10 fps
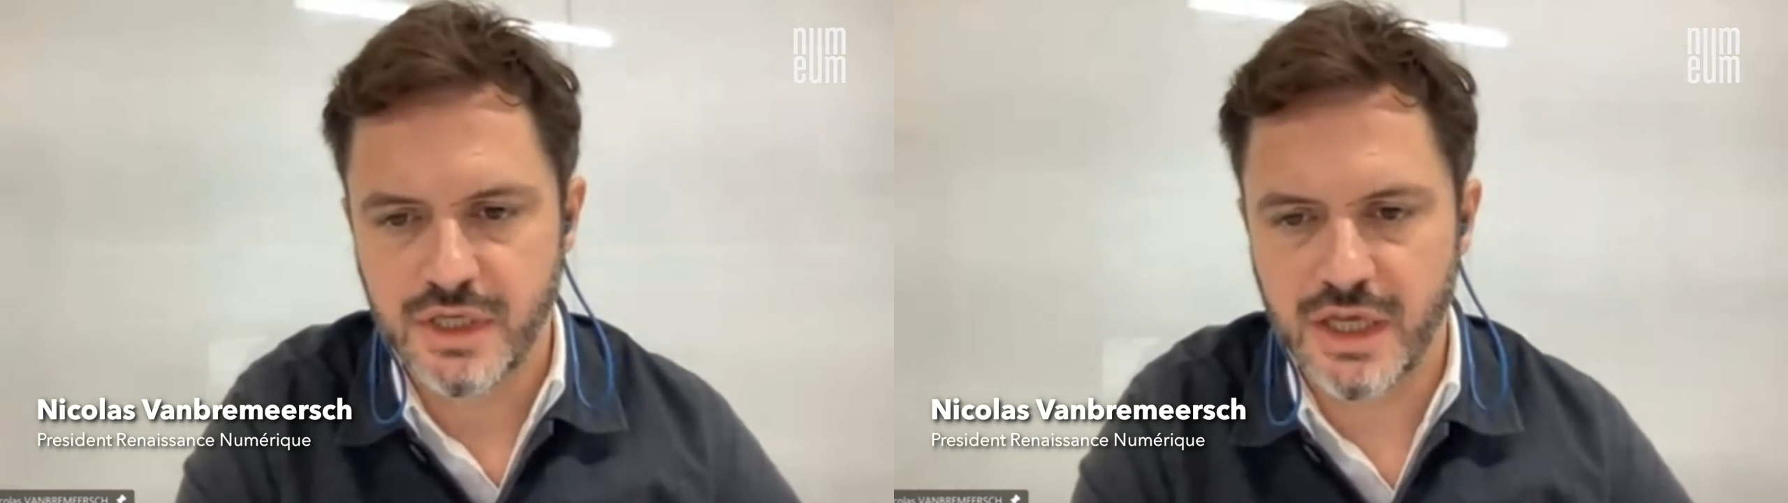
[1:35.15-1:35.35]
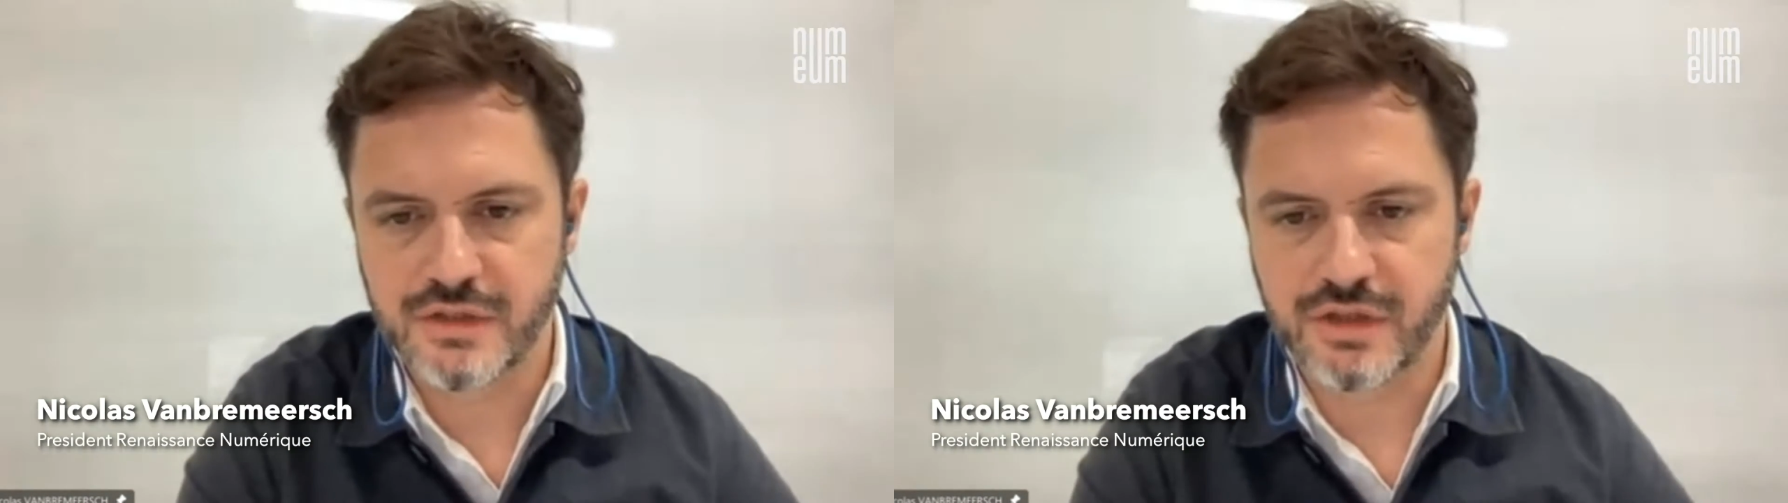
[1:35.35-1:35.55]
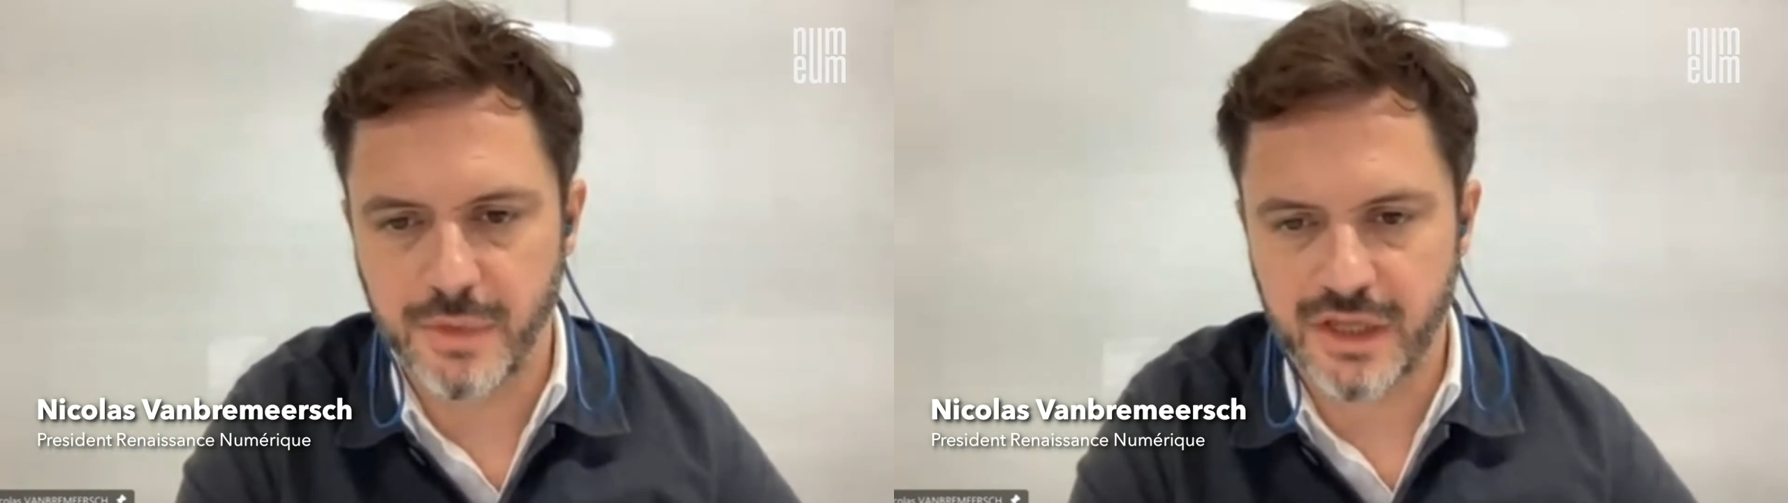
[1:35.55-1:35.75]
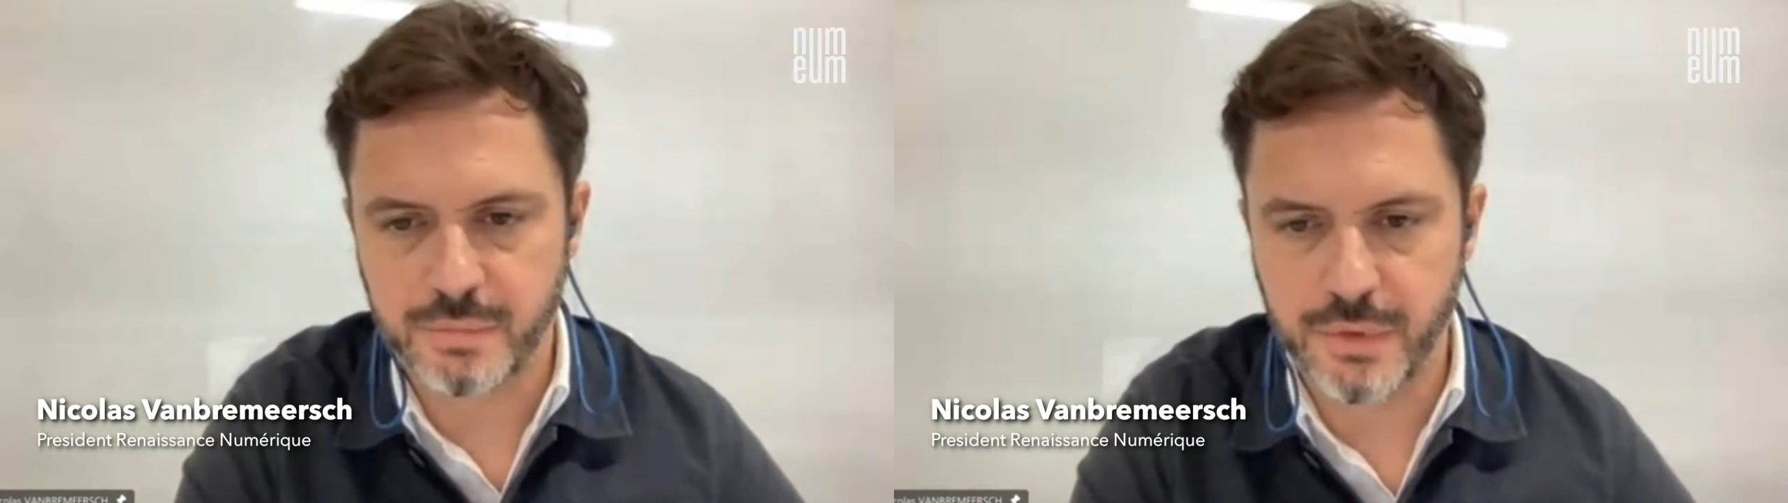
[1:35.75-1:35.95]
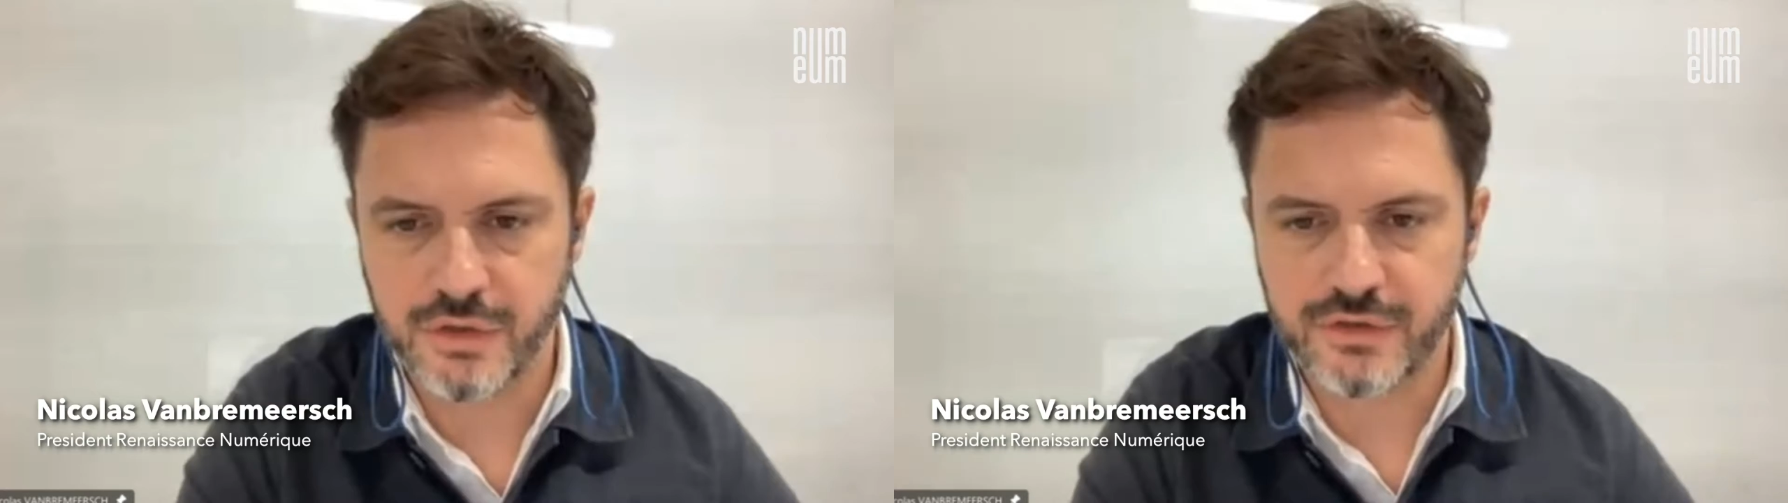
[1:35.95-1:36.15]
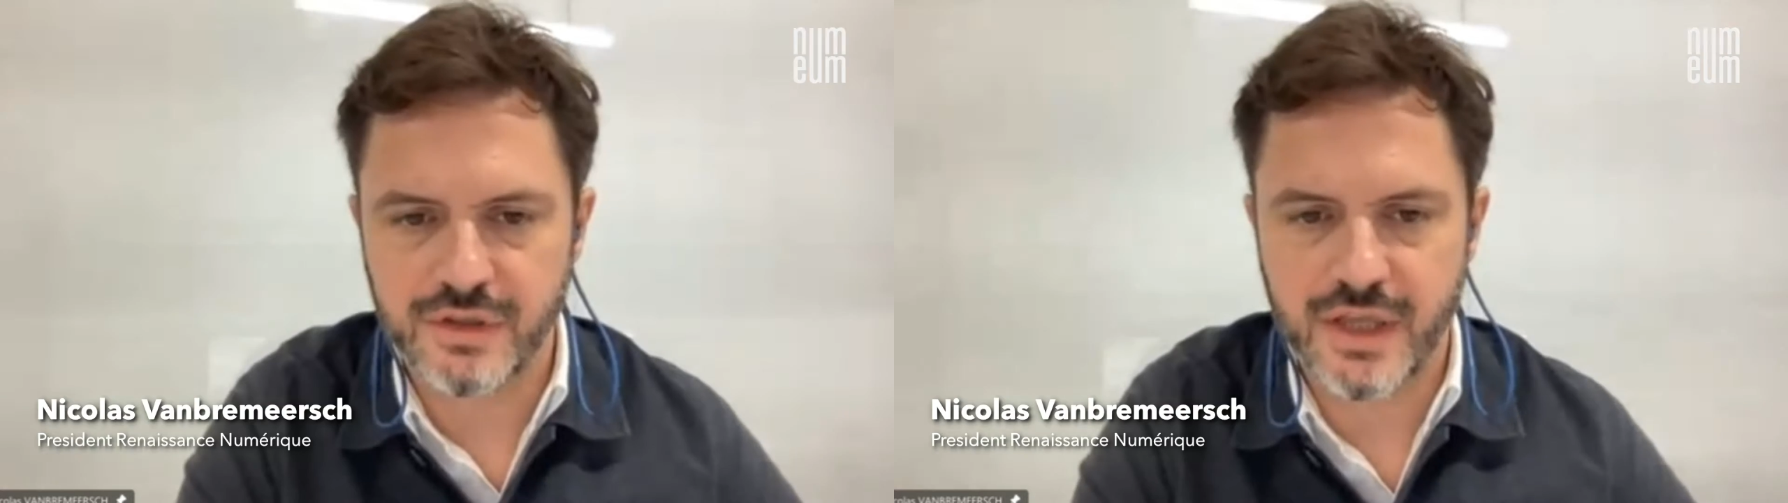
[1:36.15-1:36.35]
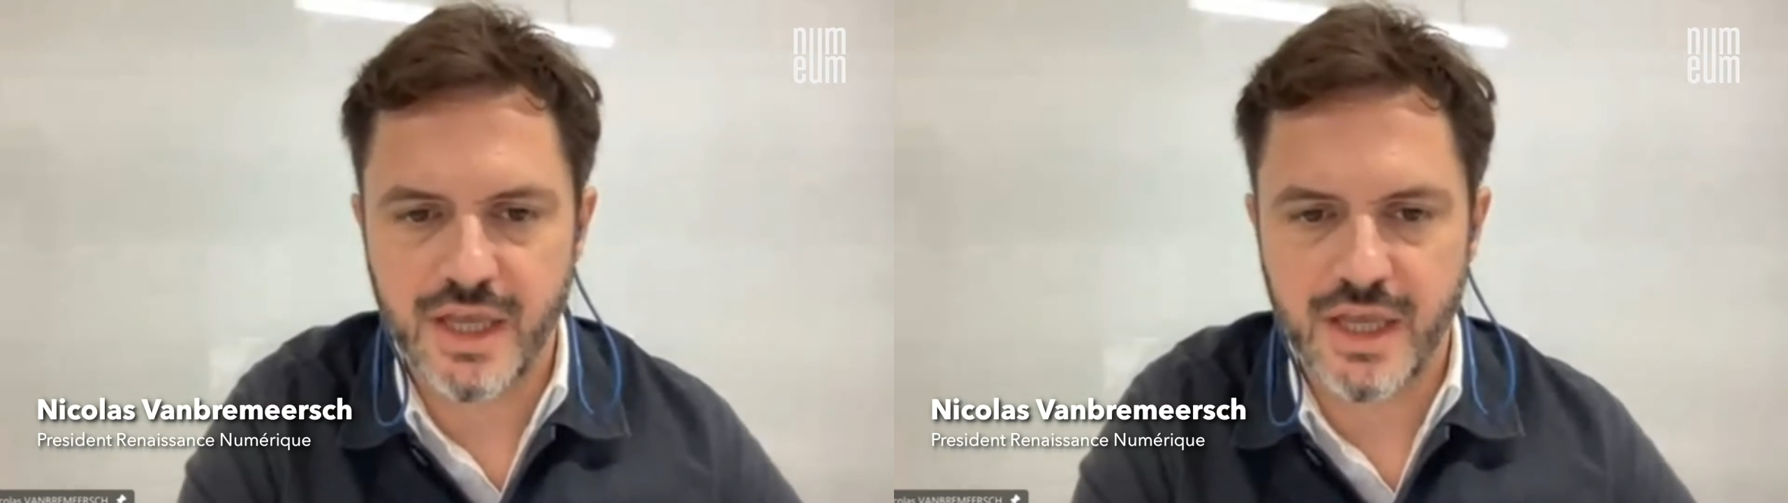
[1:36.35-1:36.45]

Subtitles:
and some experts.